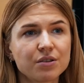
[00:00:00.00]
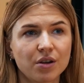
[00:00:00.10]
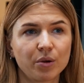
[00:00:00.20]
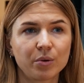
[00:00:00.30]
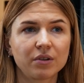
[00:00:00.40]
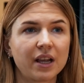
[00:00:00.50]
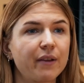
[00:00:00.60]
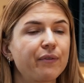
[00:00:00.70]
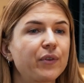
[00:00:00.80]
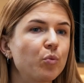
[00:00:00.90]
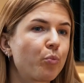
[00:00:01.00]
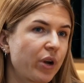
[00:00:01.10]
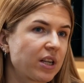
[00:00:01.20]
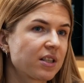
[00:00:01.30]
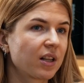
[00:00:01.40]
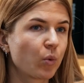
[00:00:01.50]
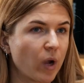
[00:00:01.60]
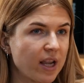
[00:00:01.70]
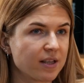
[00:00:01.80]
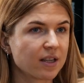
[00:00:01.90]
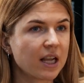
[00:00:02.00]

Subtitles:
show you a few practical ways